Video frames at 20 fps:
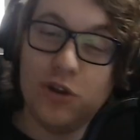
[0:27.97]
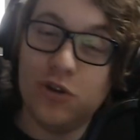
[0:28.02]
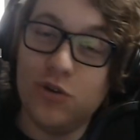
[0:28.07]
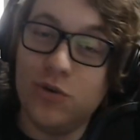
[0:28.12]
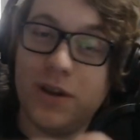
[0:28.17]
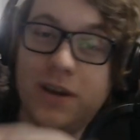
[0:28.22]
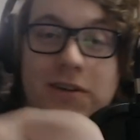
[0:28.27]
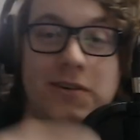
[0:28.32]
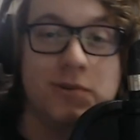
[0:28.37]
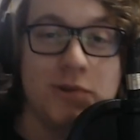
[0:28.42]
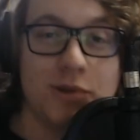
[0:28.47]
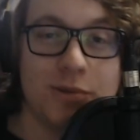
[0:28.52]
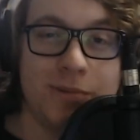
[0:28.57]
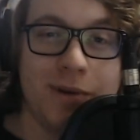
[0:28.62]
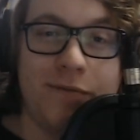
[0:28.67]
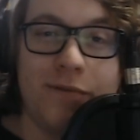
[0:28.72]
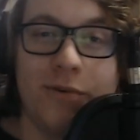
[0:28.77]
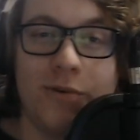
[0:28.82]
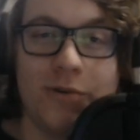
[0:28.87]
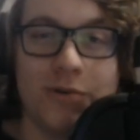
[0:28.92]
And you can also
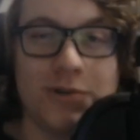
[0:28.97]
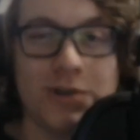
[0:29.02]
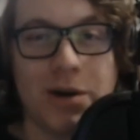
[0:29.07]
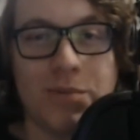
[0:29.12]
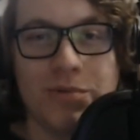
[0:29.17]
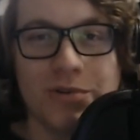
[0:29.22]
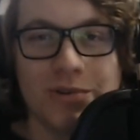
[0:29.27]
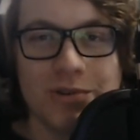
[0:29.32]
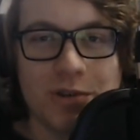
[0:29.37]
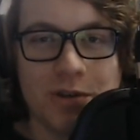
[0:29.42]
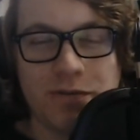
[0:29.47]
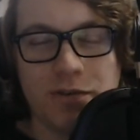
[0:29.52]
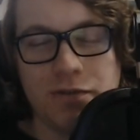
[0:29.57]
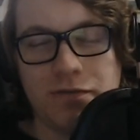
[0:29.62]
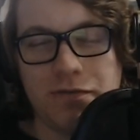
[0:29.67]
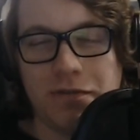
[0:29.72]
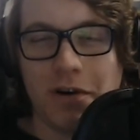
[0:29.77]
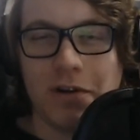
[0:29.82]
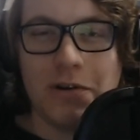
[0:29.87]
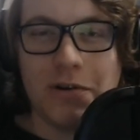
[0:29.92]
be a Photoshop wizard
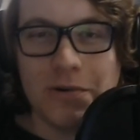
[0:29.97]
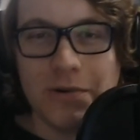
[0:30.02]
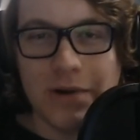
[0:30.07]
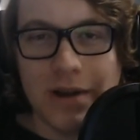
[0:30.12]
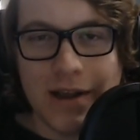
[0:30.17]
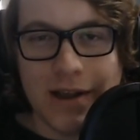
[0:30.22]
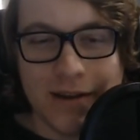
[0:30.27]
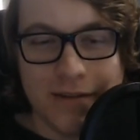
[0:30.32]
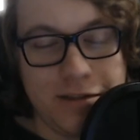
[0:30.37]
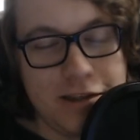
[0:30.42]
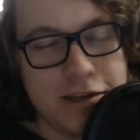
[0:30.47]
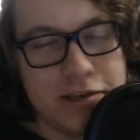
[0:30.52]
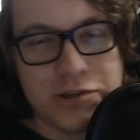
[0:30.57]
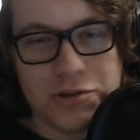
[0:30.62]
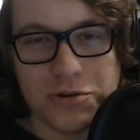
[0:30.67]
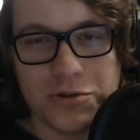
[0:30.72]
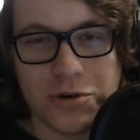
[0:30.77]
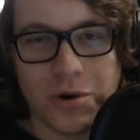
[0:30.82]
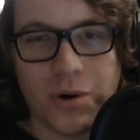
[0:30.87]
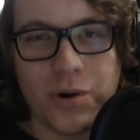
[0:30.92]
if you follow
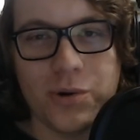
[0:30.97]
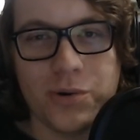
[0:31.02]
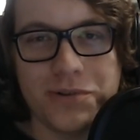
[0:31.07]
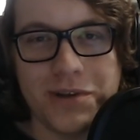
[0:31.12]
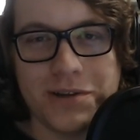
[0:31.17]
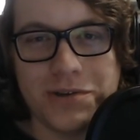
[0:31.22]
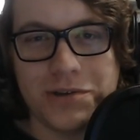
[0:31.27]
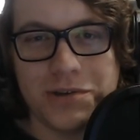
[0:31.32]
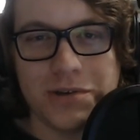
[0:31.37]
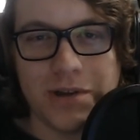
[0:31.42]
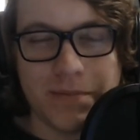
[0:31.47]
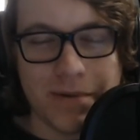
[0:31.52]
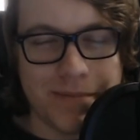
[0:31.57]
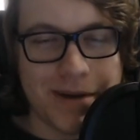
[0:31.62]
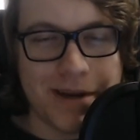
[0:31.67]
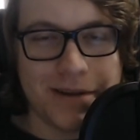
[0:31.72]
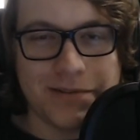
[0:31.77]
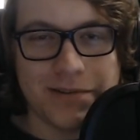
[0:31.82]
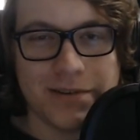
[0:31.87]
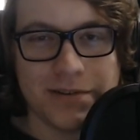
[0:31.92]
this tutorial that I'm
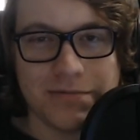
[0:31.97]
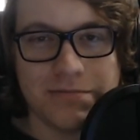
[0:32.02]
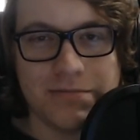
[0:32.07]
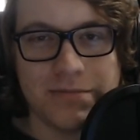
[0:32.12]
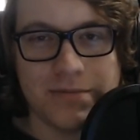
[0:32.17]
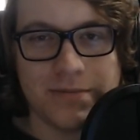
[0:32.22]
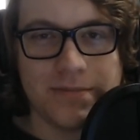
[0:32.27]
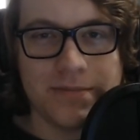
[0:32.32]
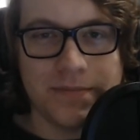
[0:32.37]
about to...